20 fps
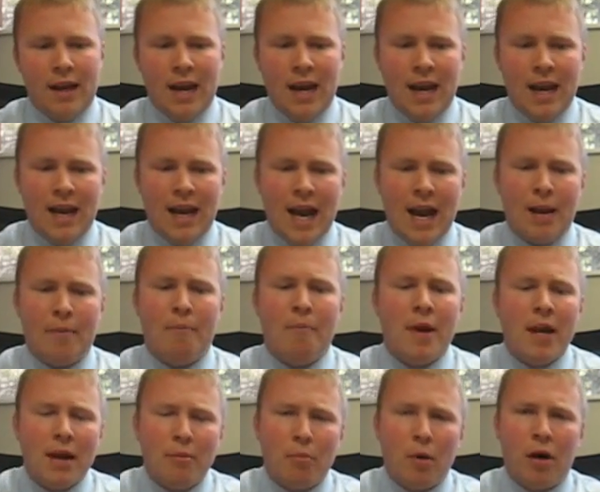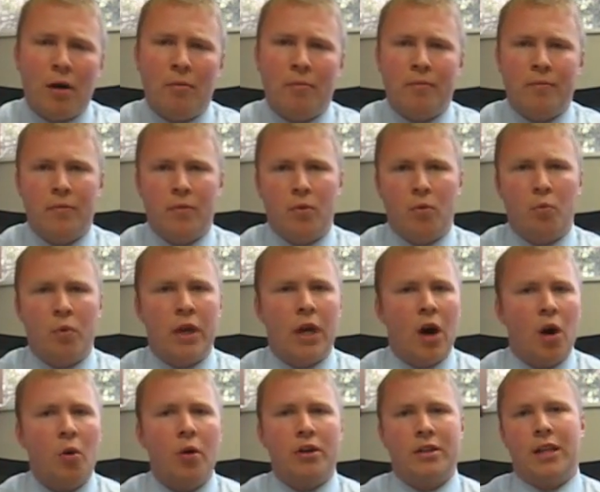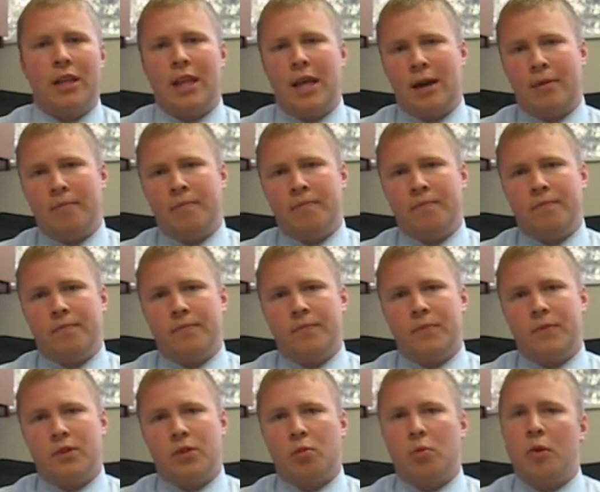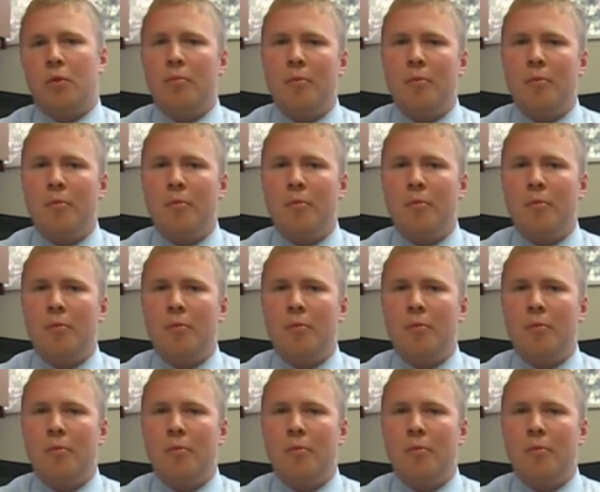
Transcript: And at a minimum, we owe it to them to